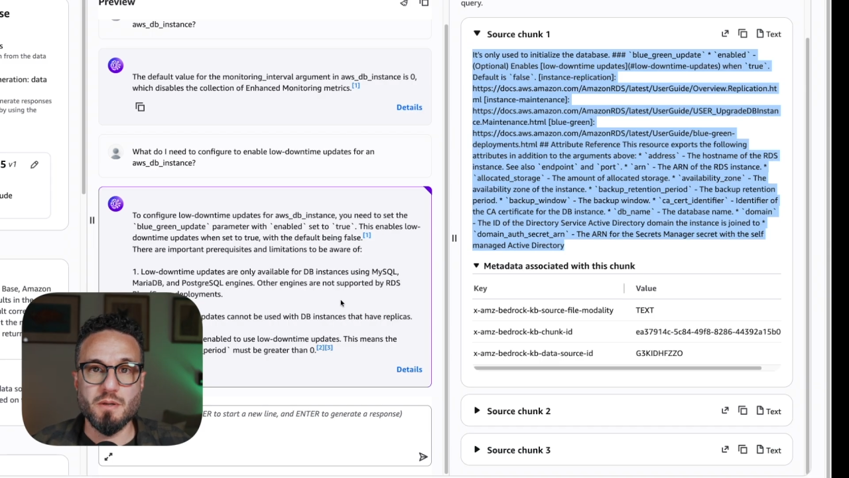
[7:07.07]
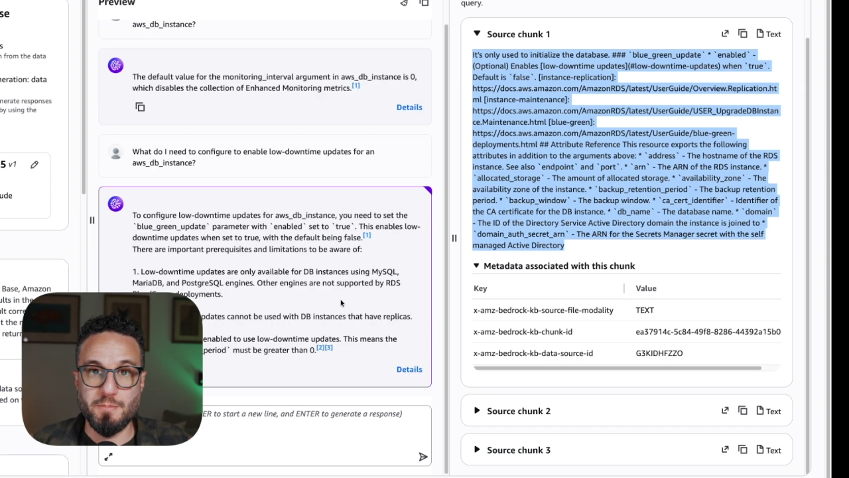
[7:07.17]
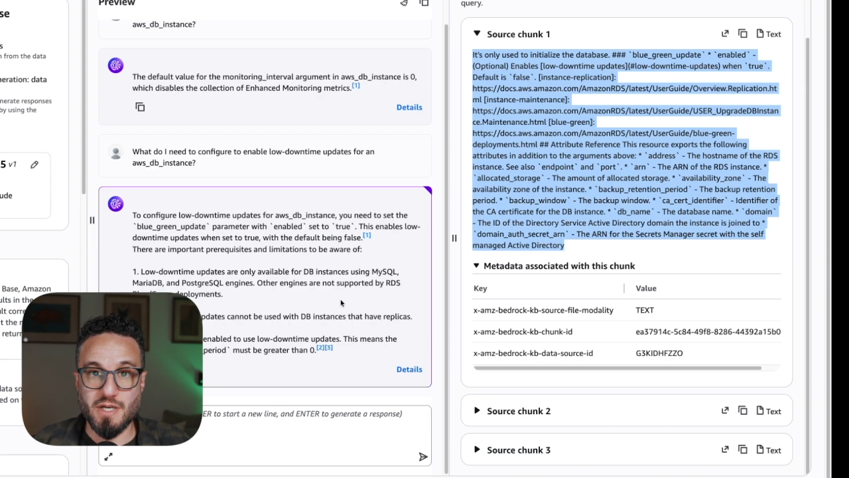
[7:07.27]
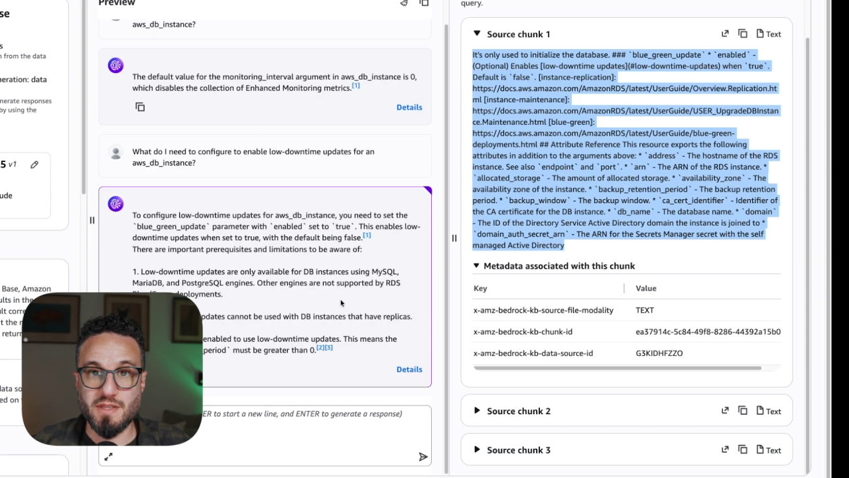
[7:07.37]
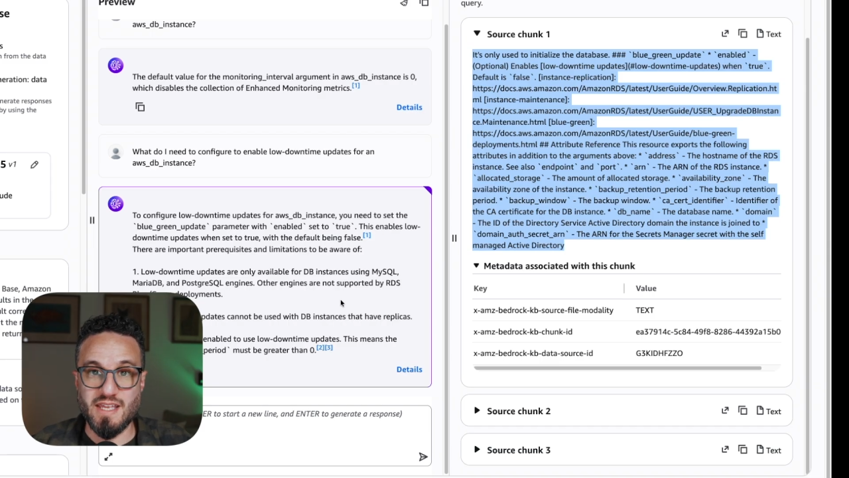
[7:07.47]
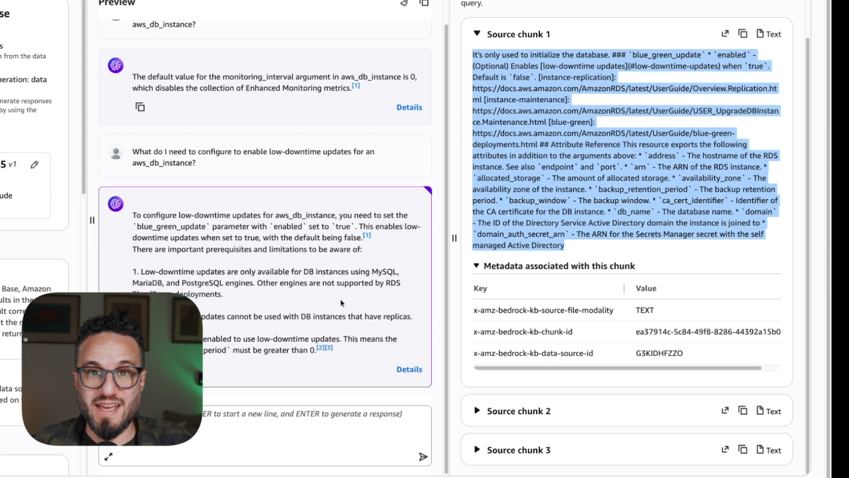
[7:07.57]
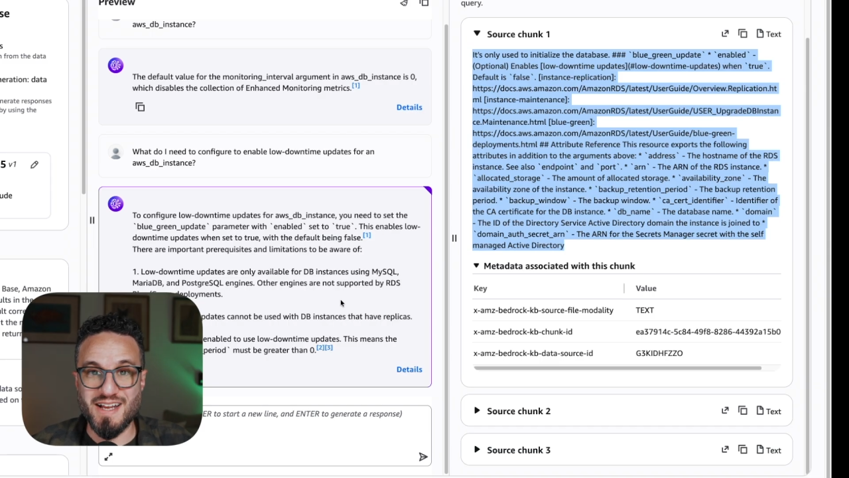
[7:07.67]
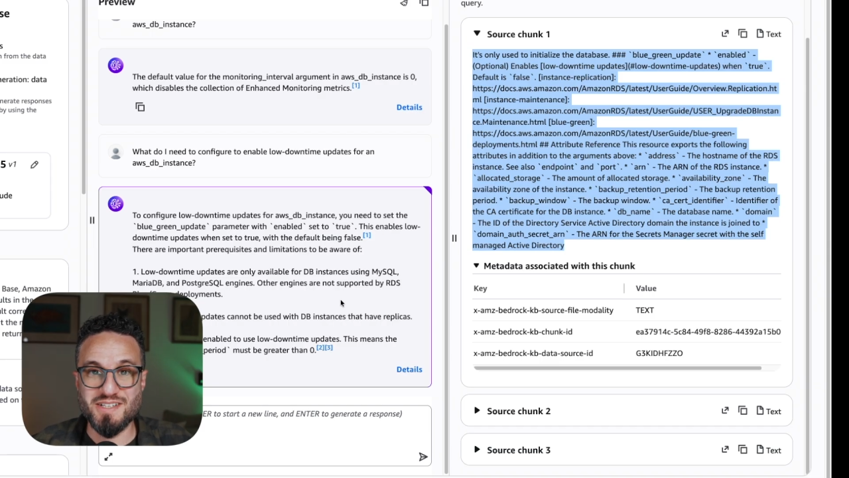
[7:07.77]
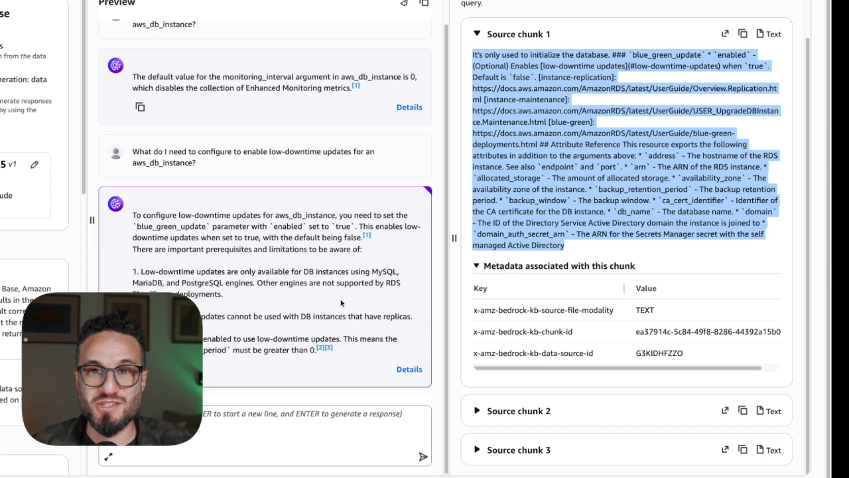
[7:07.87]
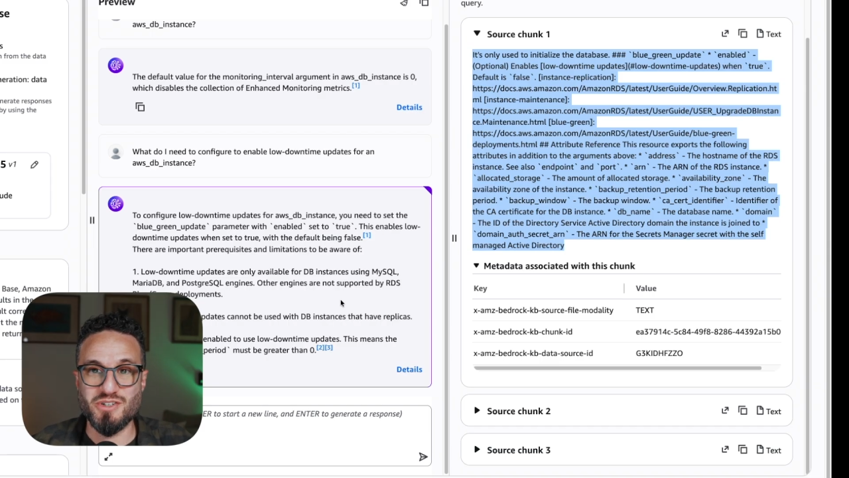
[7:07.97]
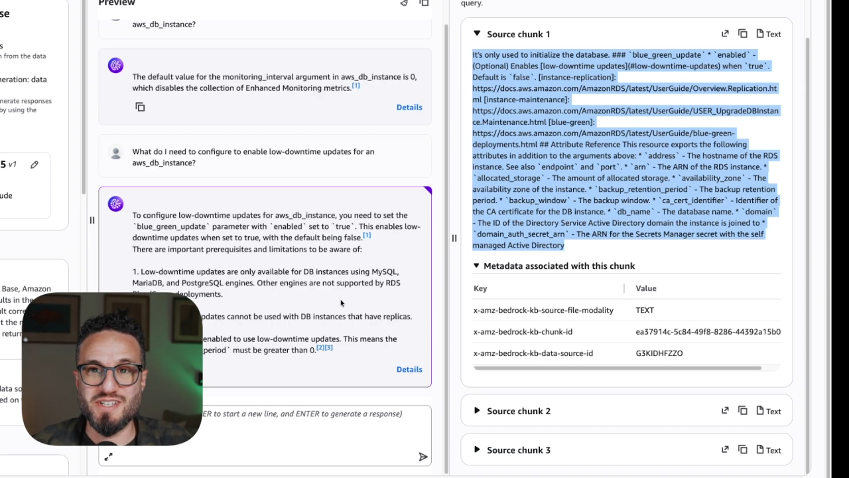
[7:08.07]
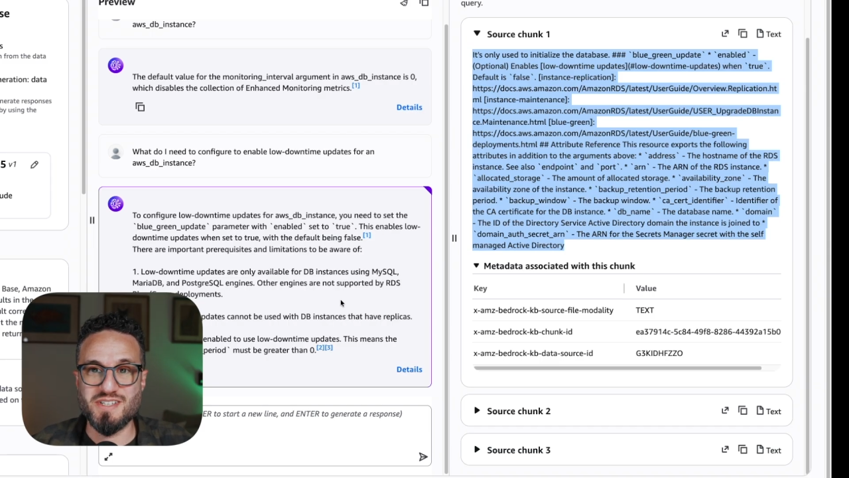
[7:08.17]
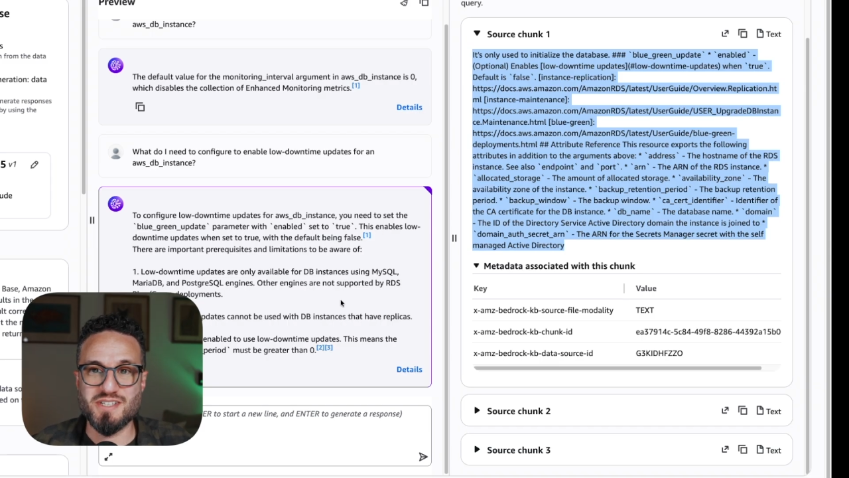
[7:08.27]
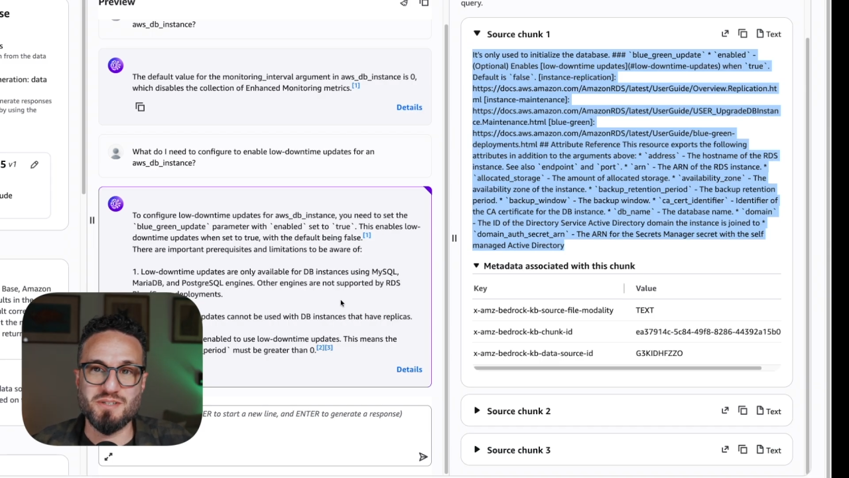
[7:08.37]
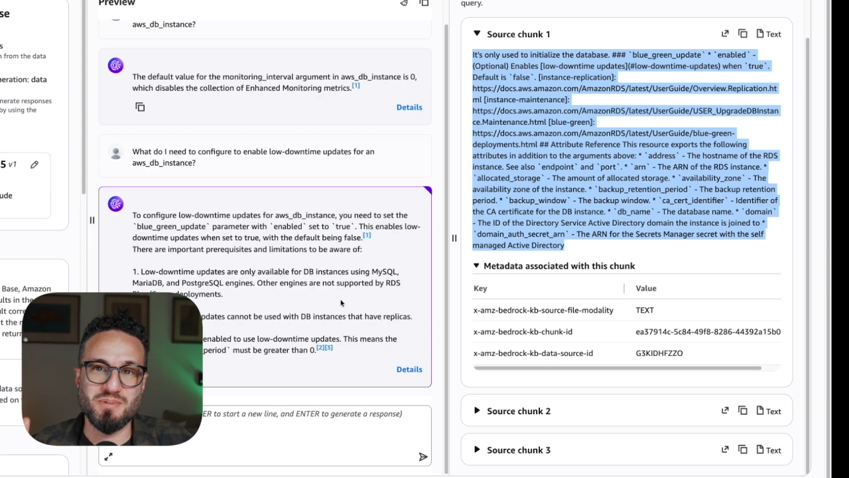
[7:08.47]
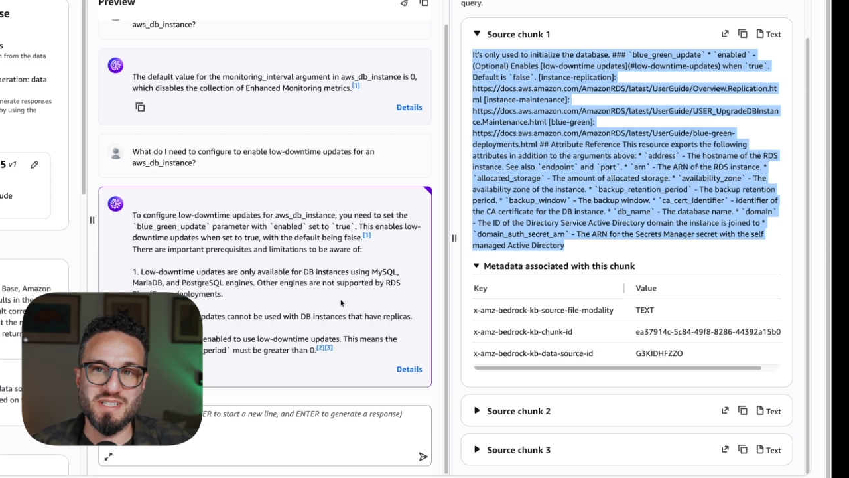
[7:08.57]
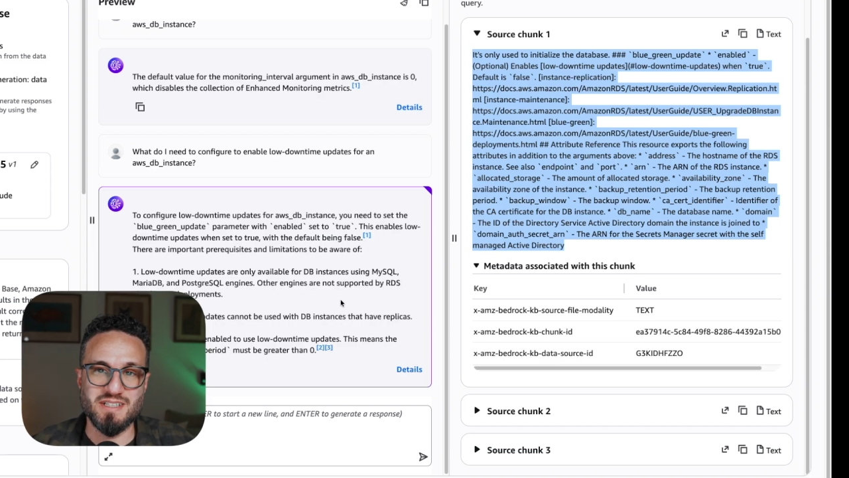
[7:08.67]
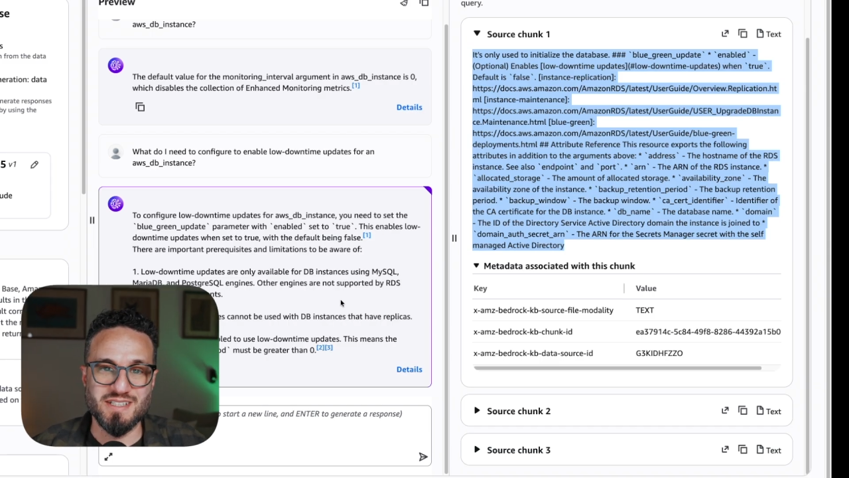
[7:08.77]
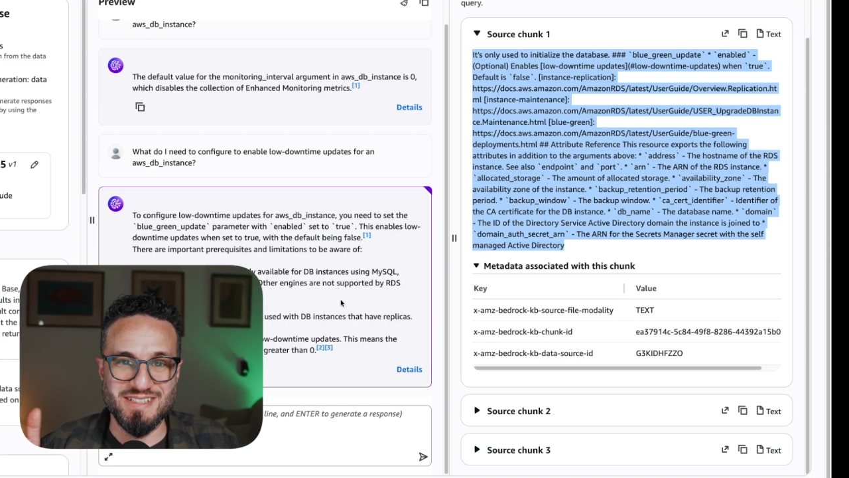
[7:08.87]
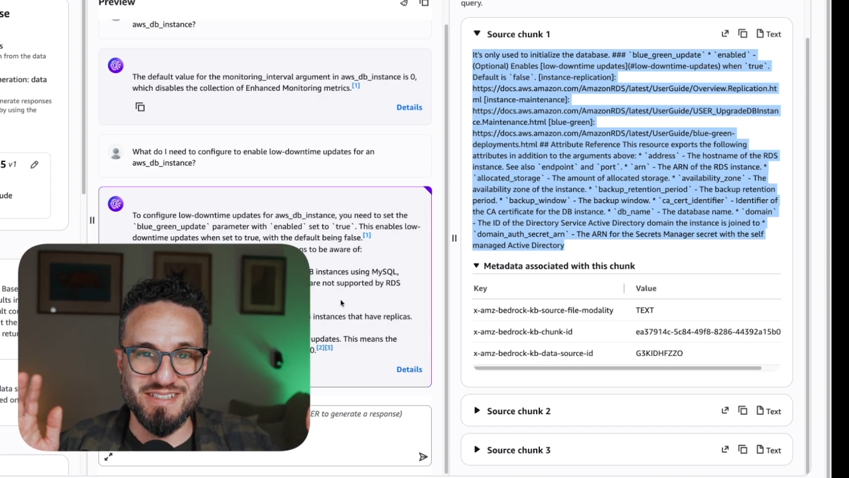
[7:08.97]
but the answer is completely